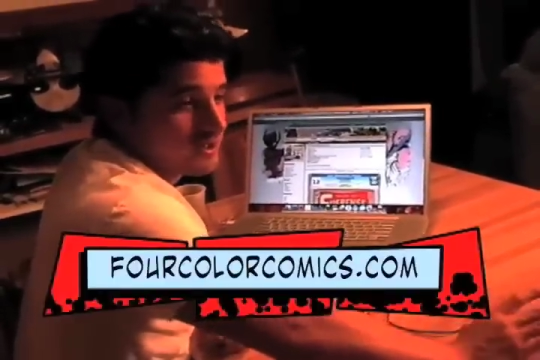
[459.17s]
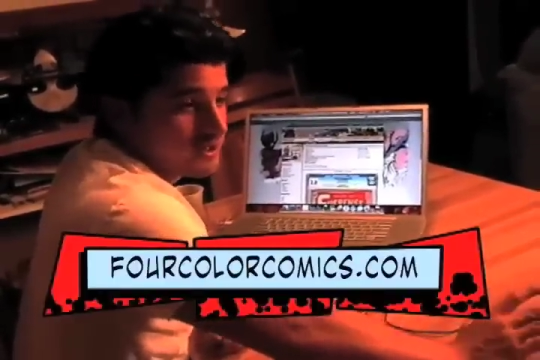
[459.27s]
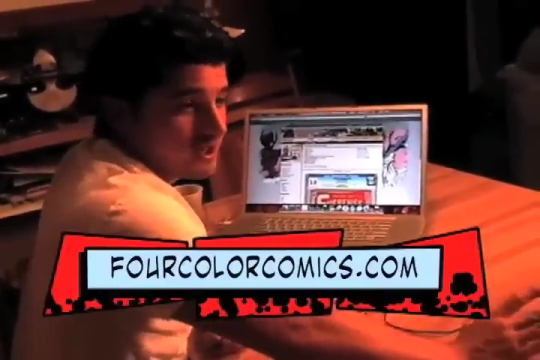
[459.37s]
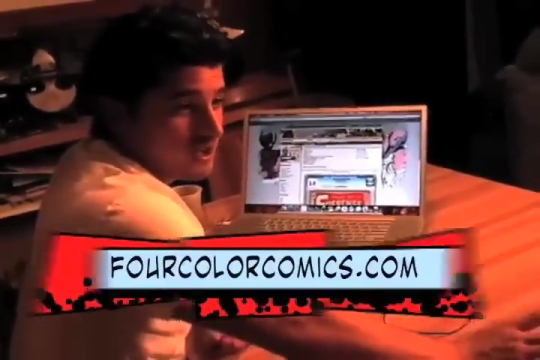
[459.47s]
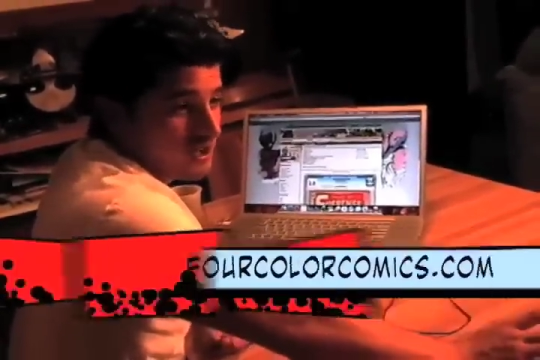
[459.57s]

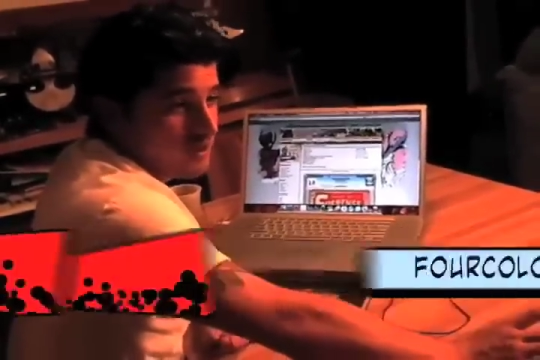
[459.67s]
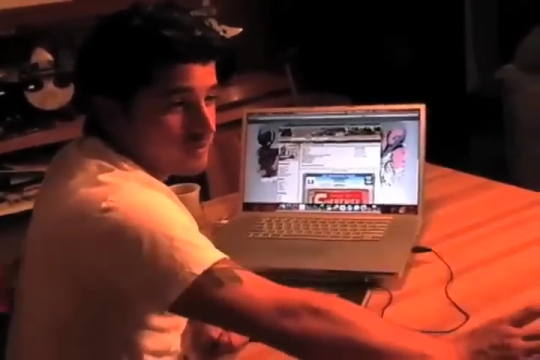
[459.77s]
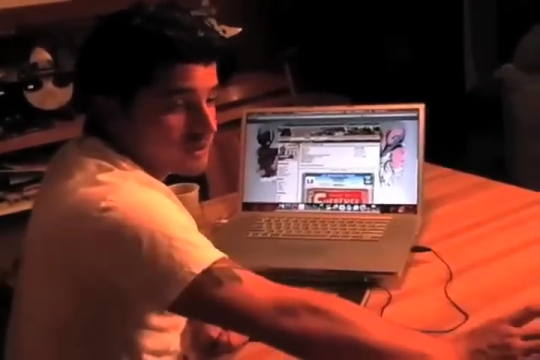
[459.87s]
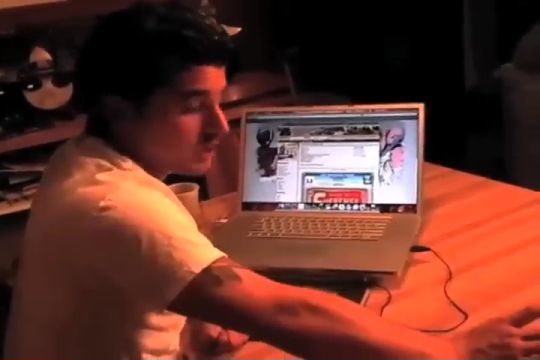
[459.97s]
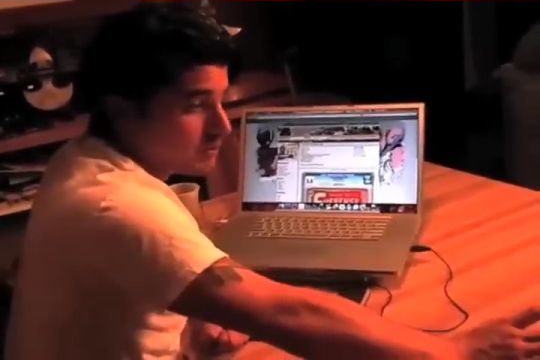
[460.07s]

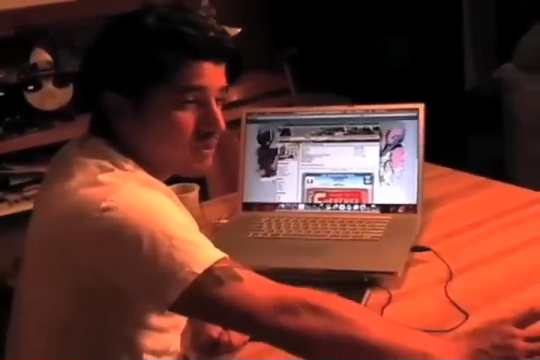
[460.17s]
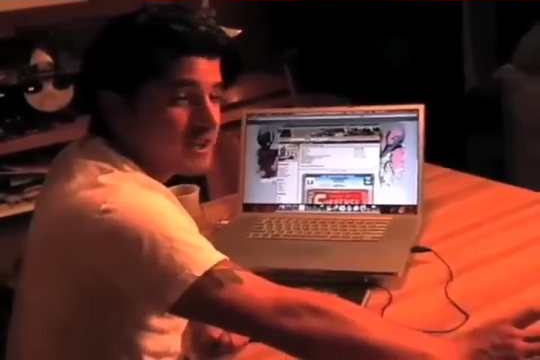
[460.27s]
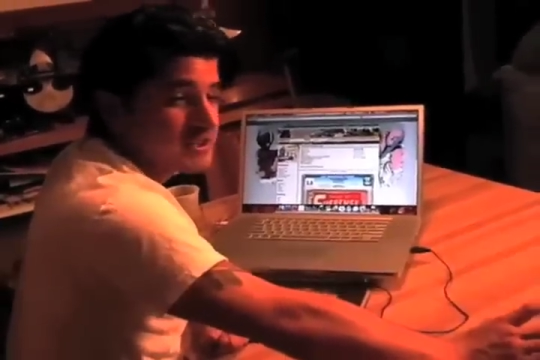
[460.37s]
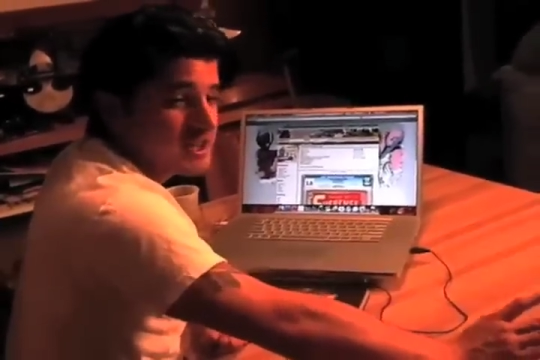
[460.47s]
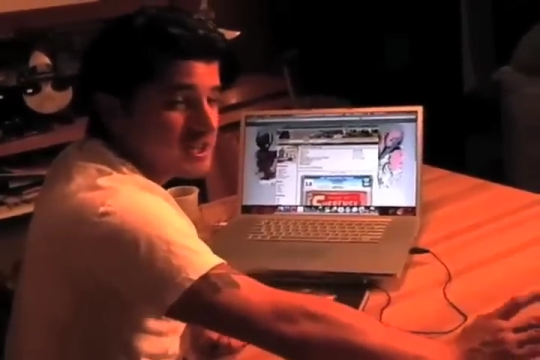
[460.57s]
A little
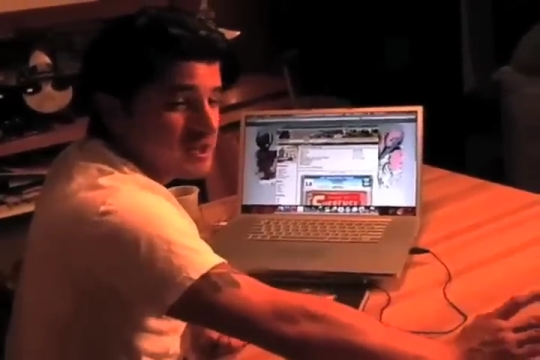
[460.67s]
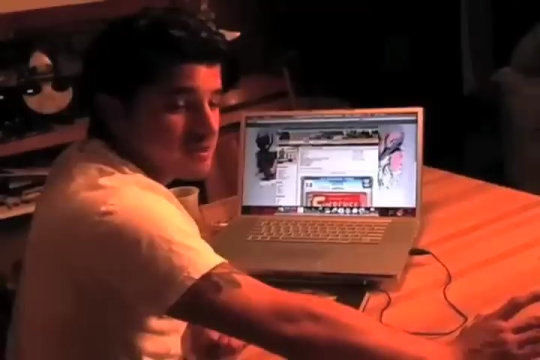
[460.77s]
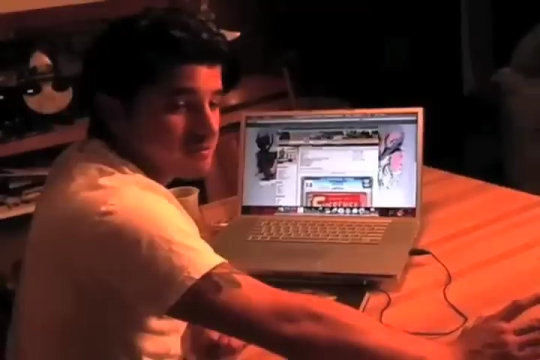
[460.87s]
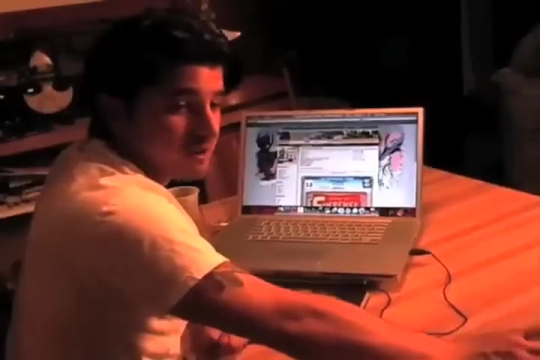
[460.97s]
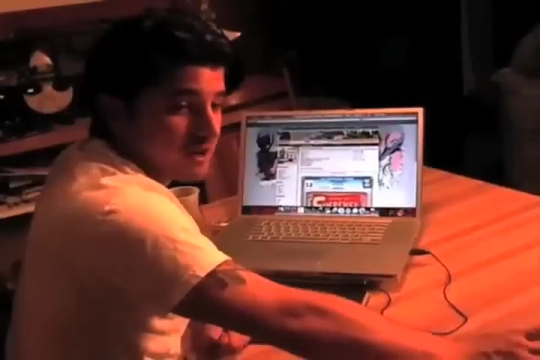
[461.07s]
pricey,
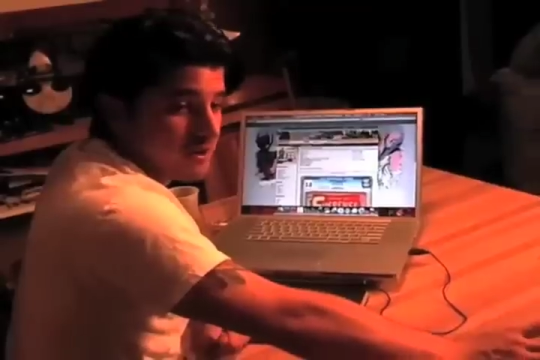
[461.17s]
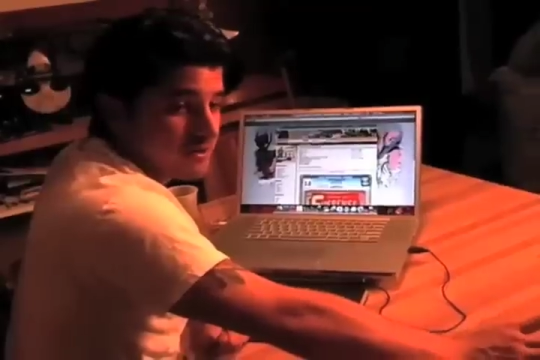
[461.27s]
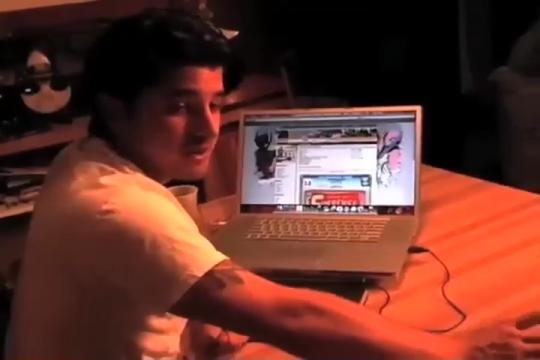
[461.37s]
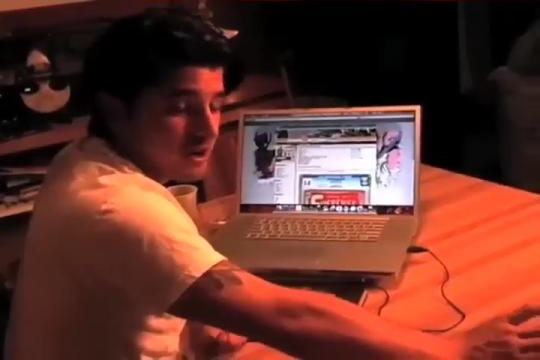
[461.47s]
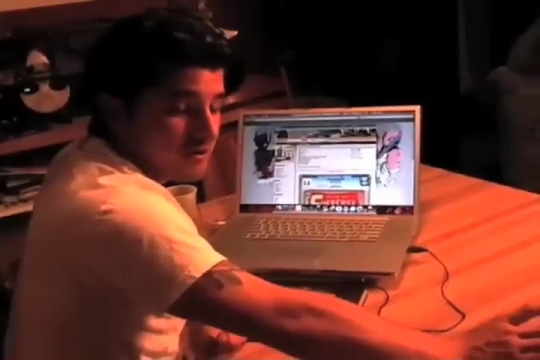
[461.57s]

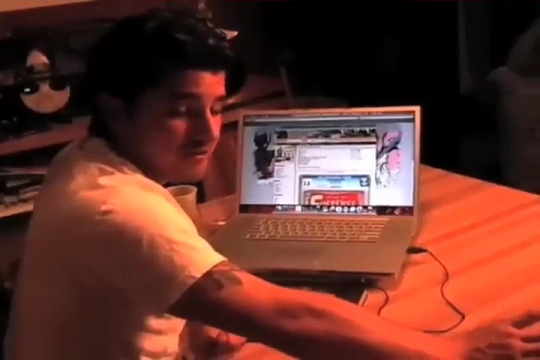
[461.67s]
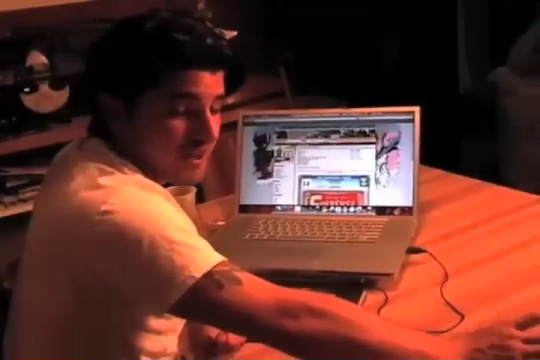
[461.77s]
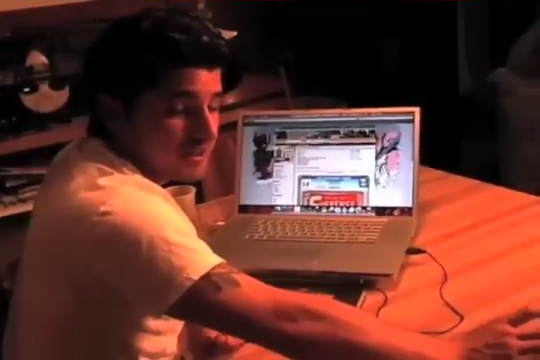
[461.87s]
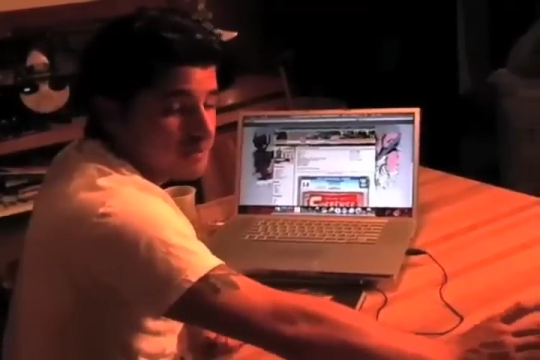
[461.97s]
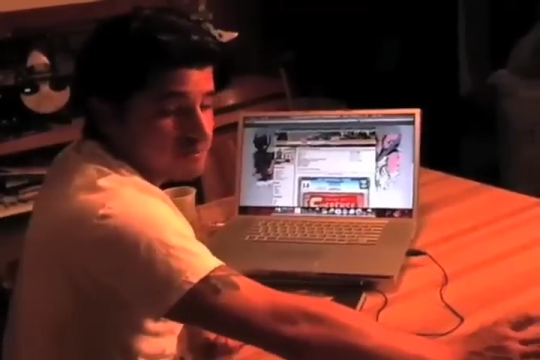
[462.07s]
but they are
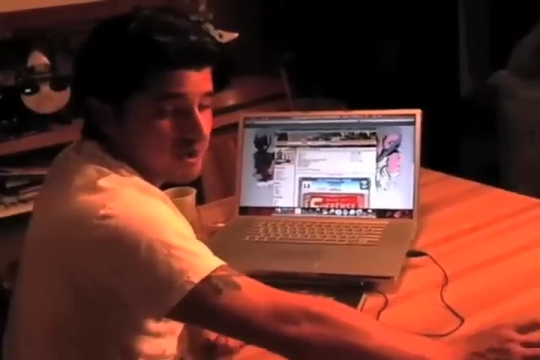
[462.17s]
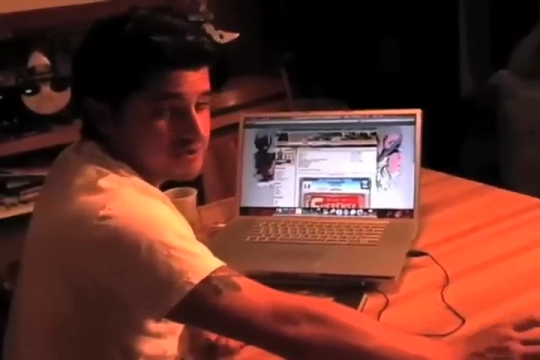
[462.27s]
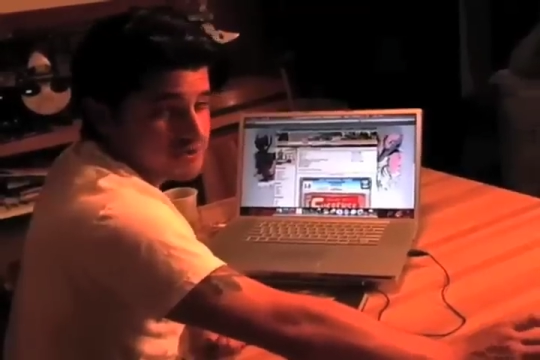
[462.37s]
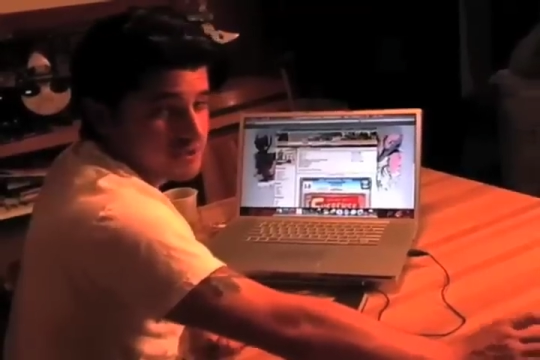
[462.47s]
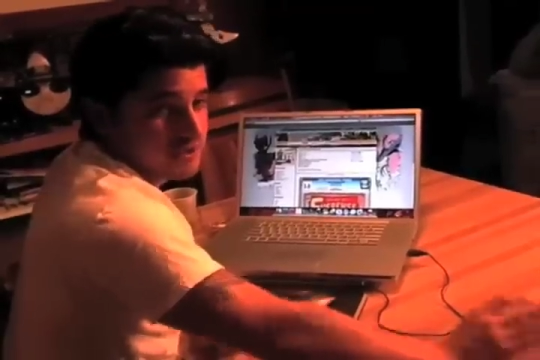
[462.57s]
fairly
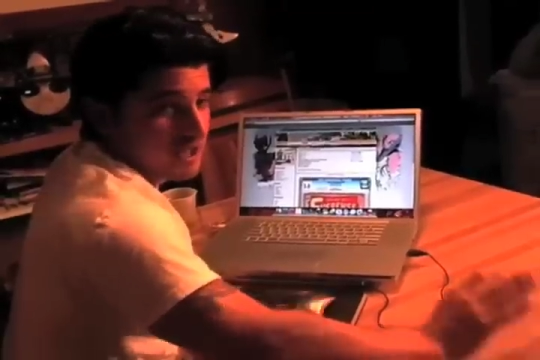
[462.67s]
priced.